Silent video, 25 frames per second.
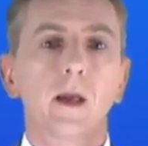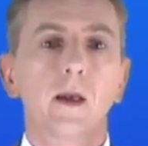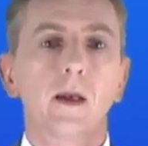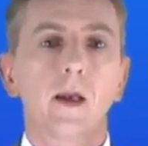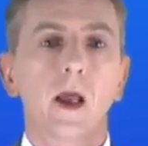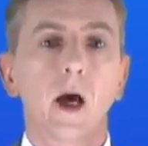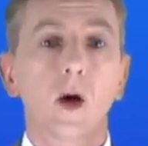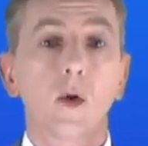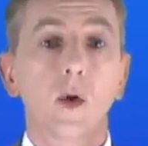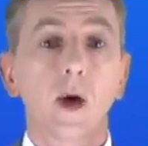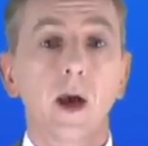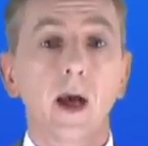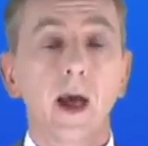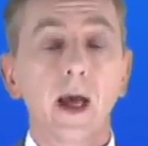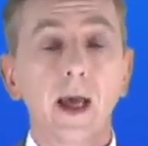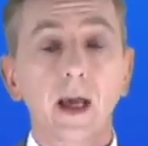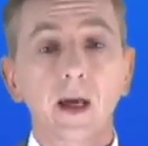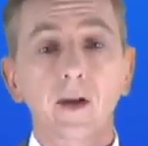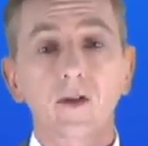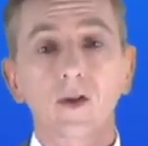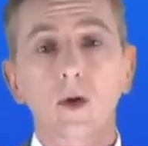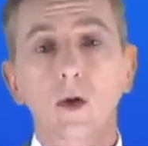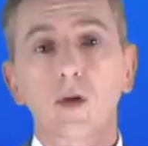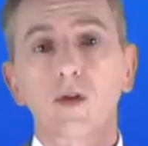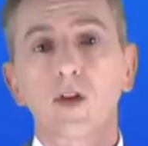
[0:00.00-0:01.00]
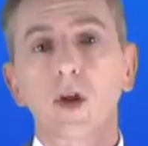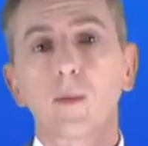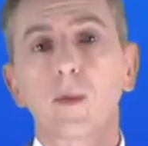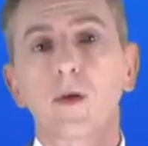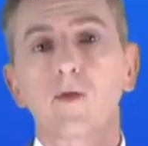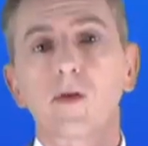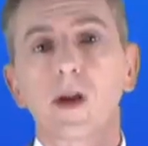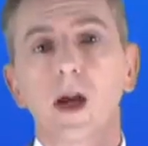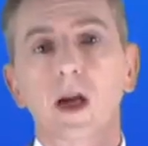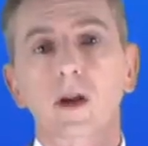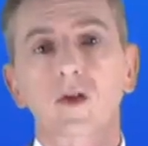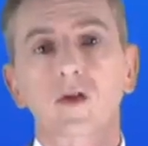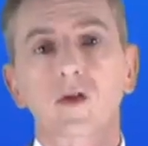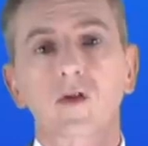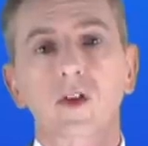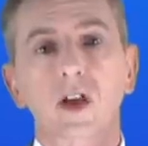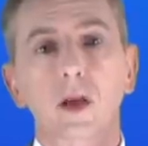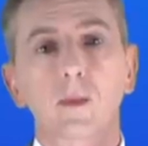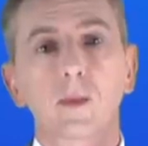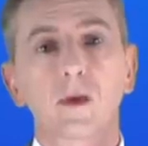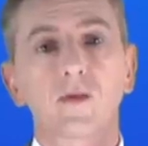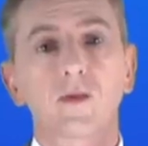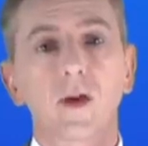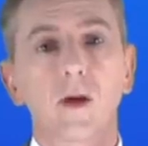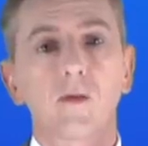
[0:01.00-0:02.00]
Now, exothermic reactions
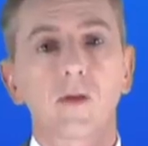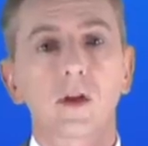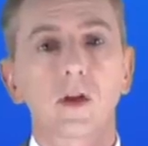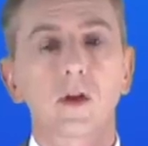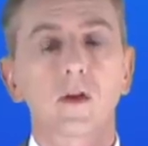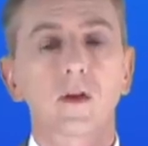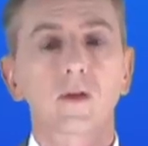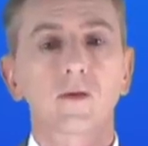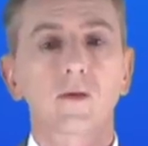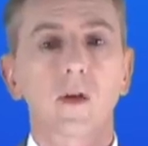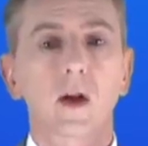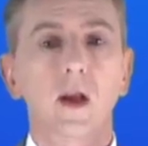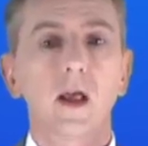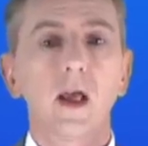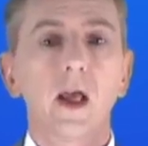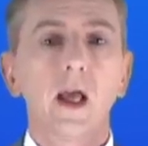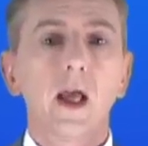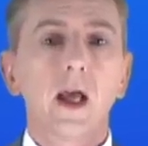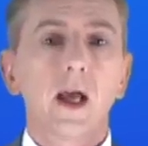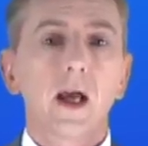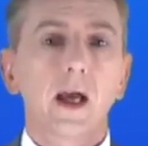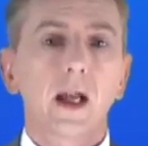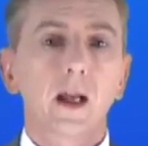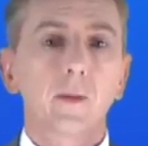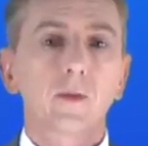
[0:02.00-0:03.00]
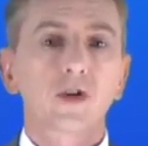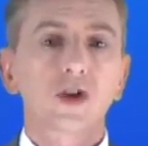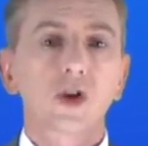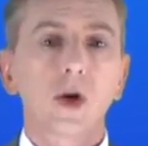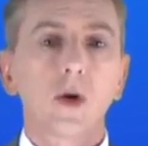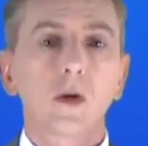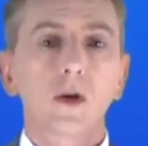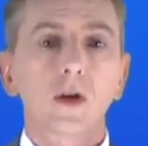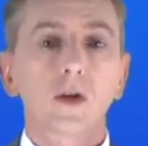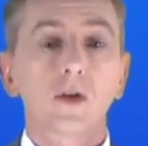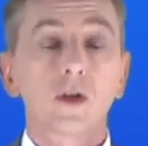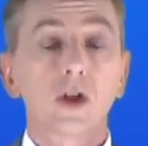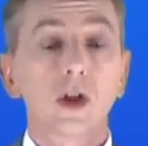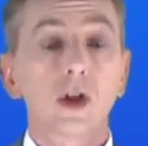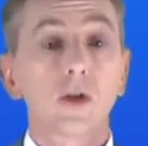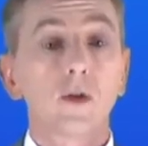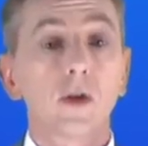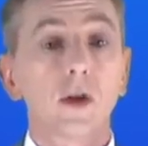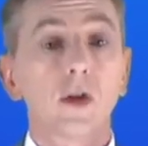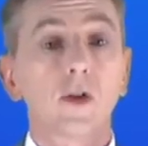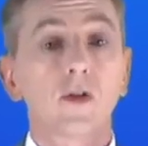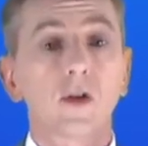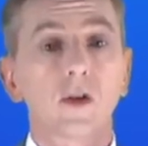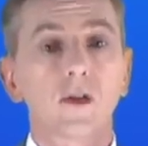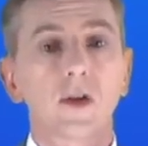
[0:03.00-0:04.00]
can be very useful, and I'm showing you two
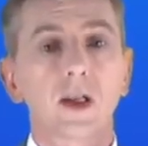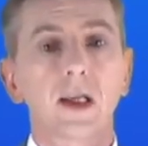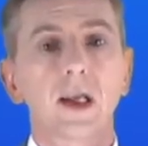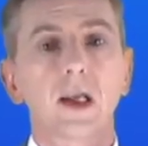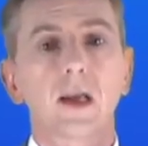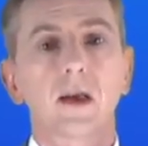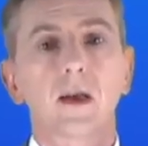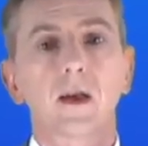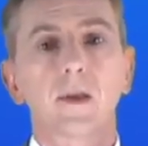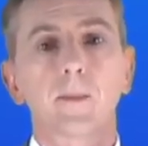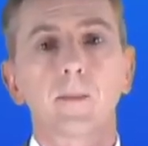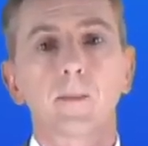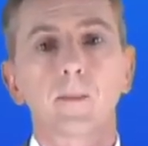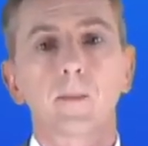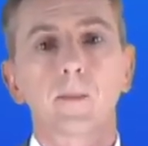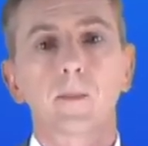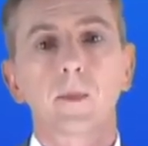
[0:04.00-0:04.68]
uses here.